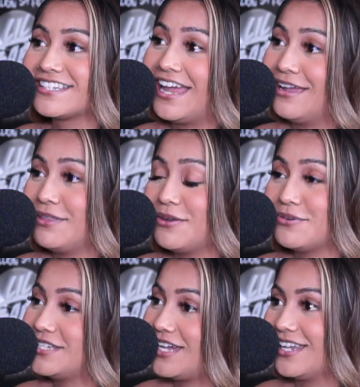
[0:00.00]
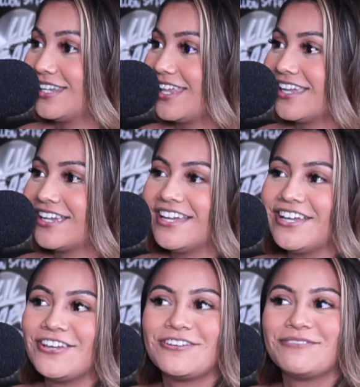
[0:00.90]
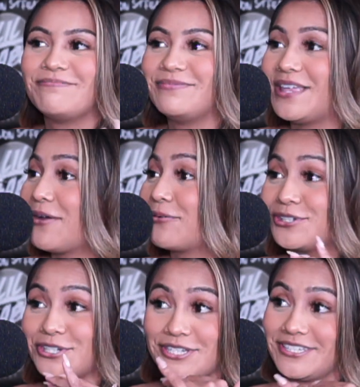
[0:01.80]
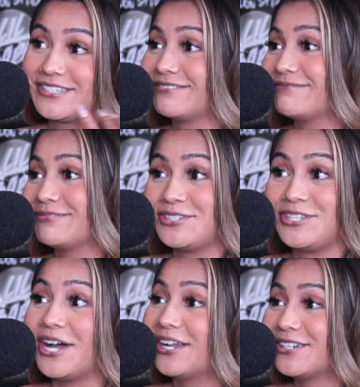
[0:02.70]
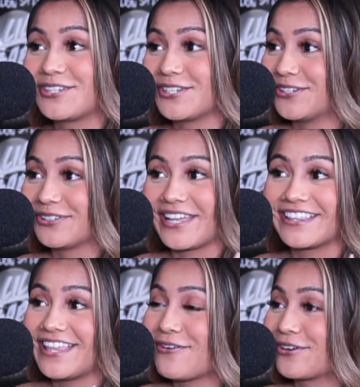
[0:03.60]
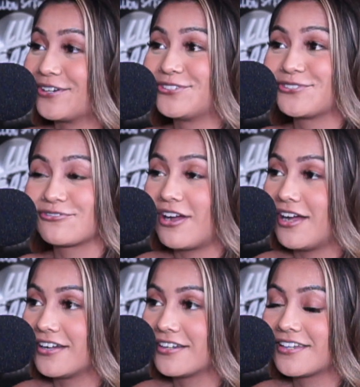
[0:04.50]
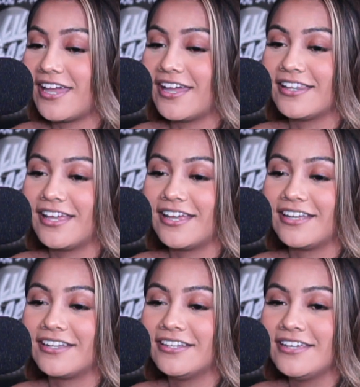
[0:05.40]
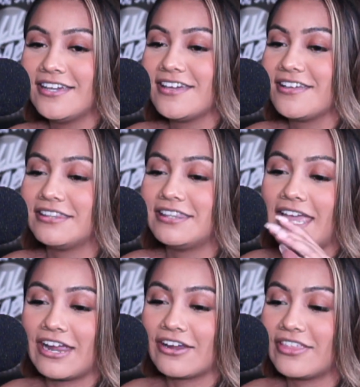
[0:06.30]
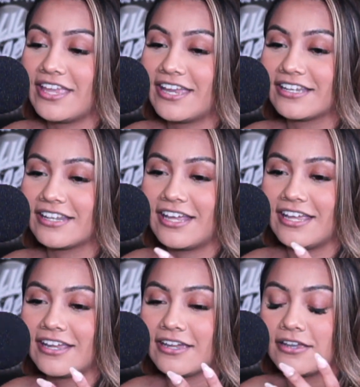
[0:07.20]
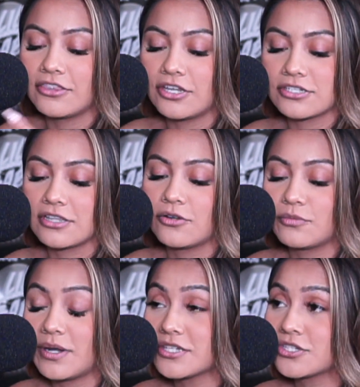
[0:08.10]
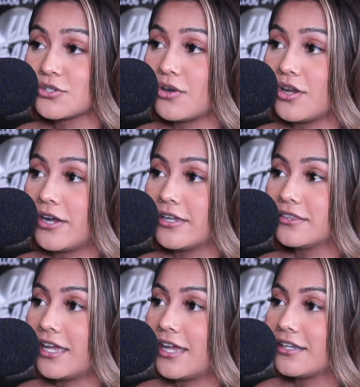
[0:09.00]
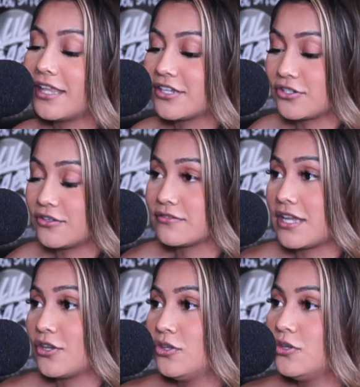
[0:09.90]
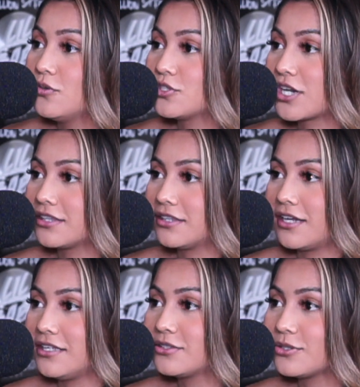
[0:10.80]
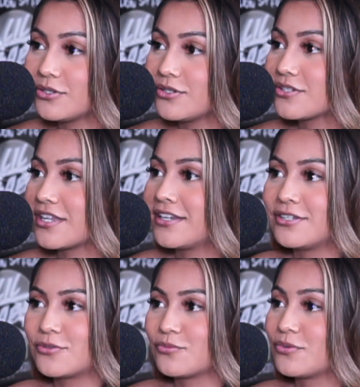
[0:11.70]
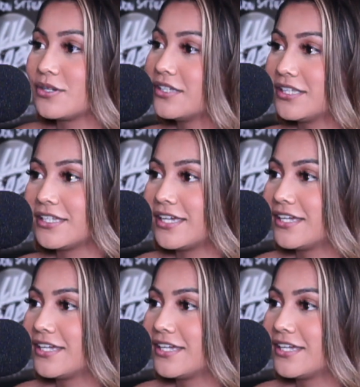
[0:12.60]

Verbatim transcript: the time they were done, like they were just done too. Like they were drunk. And then there they can like, there's a little restaurant that like serves like huge cantaritos, and it's really